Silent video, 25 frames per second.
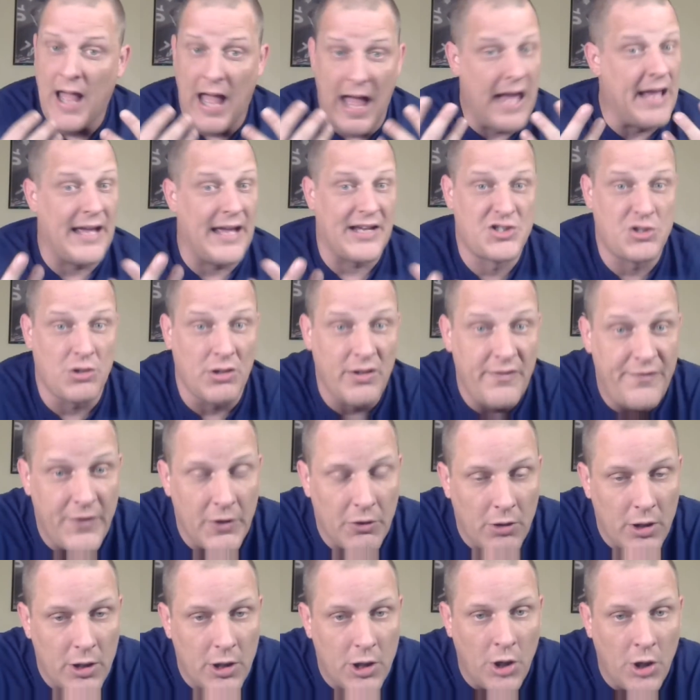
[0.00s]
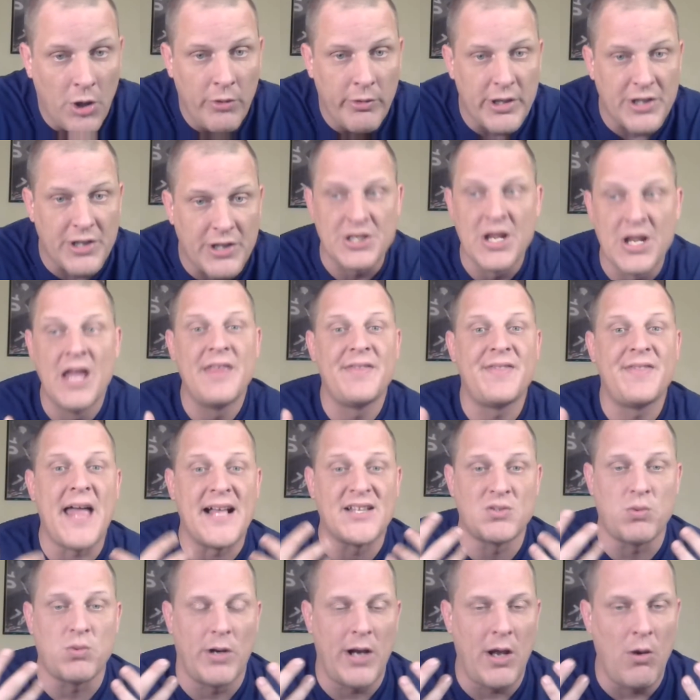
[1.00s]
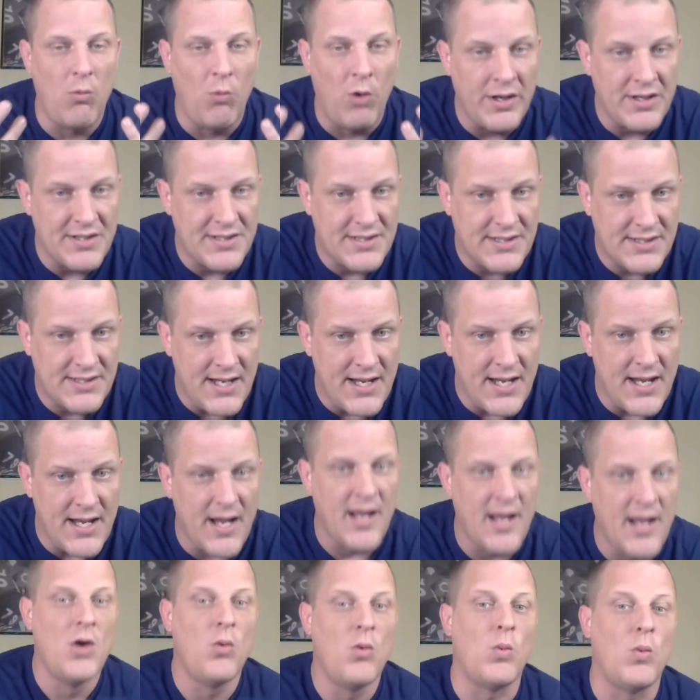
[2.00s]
I actually feel encouraged. That's what I want to see.